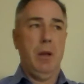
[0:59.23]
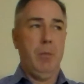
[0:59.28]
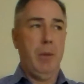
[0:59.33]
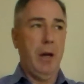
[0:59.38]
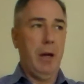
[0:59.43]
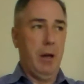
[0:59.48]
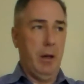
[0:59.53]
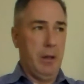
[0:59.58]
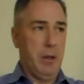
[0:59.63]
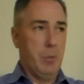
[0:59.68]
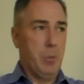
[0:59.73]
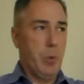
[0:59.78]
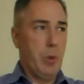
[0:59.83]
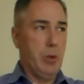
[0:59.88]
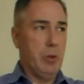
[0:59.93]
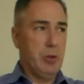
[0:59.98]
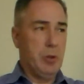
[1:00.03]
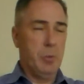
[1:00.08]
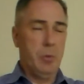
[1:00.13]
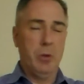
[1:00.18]
am I
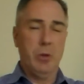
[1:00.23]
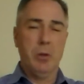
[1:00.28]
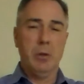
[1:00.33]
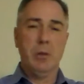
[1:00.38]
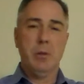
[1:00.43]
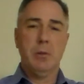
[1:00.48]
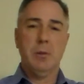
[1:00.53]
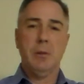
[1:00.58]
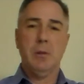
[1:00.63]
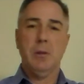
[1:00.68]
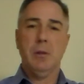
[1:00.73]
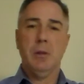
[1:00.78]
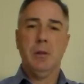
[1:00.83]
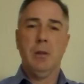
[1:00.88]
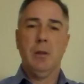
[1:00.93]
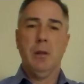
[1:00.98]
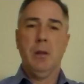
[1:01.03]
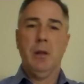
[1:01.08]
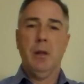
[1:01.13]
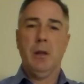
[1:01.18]
unapproachable?
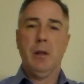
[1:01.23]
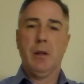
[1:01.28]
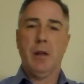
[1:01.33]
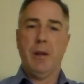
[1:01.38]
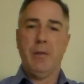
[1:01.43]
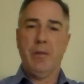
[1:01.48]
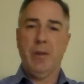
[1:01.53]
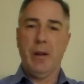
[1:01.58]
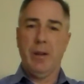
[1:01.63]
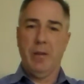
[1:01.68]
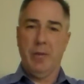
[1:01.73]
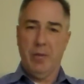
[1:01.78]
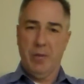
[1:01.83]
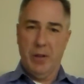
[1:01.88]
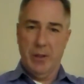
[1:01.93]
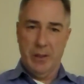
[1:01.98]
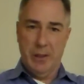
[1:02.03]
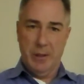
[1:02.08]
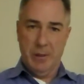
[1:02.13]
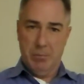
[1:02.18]
And I find it
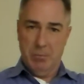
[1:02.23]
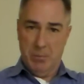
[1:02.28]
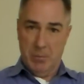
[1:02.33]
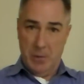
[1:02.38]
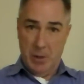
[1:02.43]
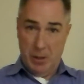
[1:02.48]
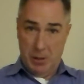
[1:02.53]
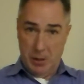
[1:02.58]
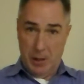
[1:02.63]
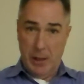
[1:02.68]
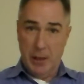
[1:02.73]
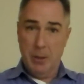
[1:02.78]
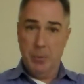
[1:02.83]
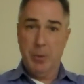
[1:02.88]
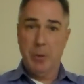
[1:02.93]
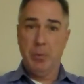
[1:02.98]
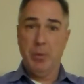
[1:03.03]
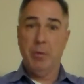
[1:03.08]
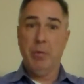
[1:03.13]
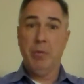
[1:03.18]
funny that a lot
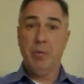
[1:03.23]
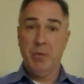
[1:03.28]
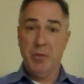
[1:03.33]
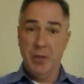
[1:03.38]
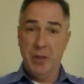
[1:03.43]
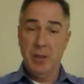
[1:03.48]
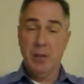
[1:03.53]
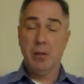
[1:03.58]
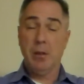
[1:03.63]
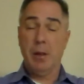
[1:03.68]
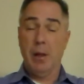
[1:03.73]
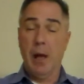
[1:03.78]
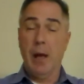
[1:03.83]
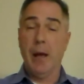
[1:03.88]
of people feel